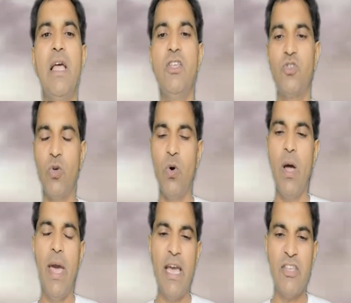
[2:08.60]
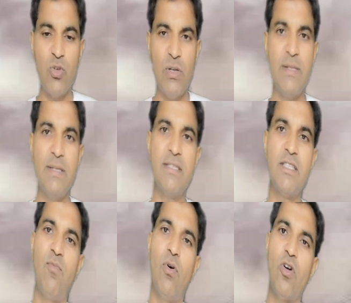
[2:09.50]
So actually this is
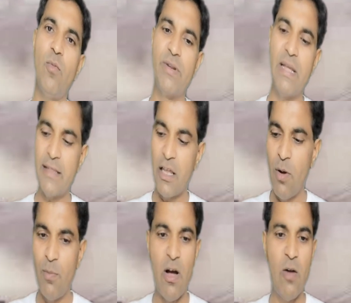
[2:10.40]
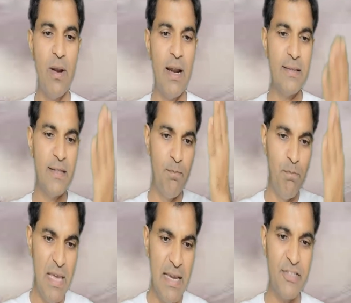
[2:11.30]
the photo of real thermal power plant. The
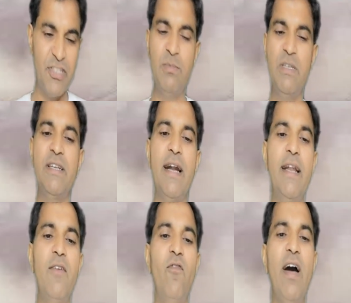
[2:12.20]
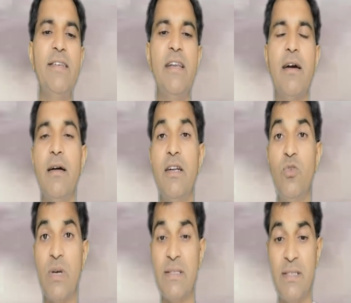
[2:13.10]
big chimney, red and white in color,
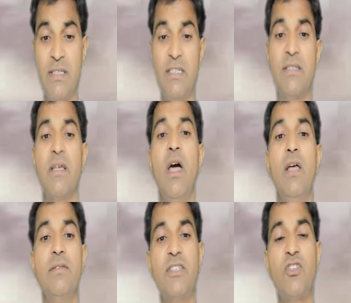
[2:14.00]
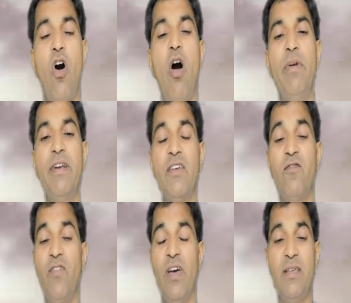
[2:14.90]
you can see it's just
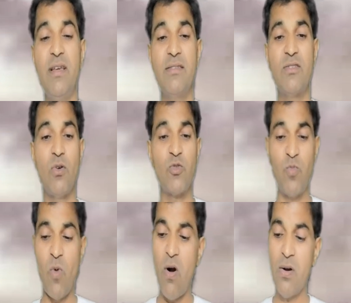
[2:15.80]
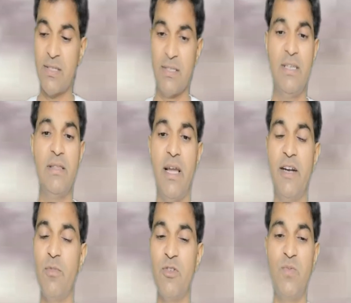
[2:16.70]
emitting various smokes in the
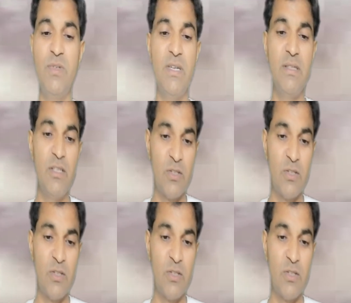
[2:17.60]
atmosphere.